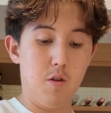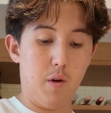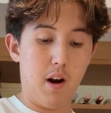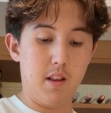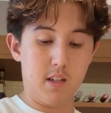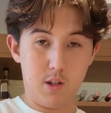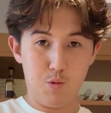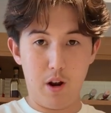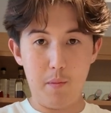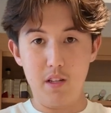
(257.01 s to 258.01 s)
right? This is
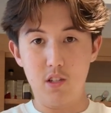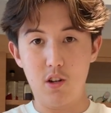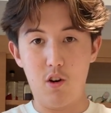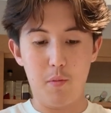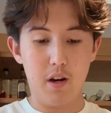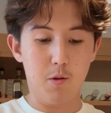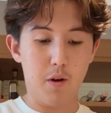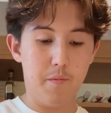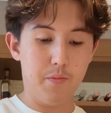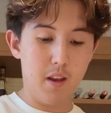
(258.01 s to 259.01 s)
Redmond salt, by the
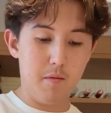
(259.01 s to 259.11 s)
way.